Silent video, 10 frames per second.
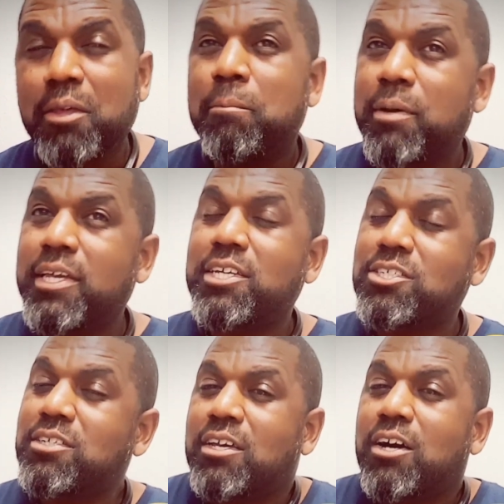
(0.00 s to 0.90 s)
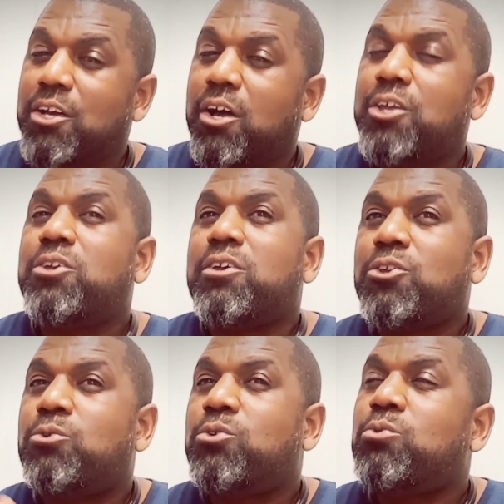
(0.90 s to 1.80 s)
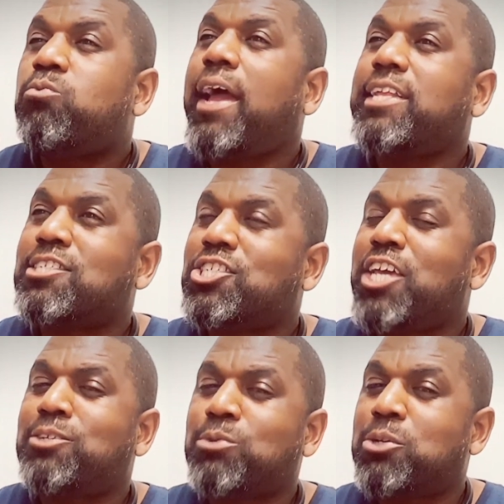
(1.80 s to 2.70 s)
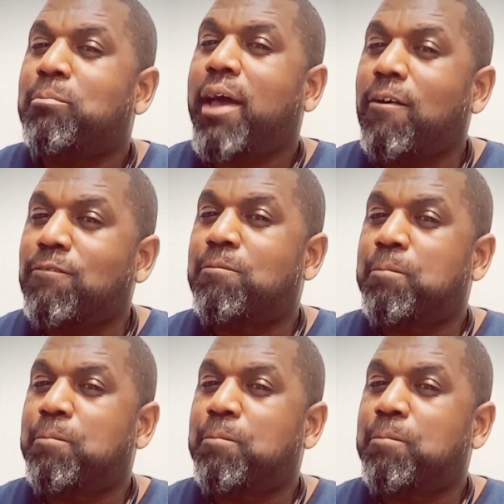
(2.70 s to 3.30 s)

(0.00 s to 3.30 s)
But is are, are you, you you writing checks with your mouth?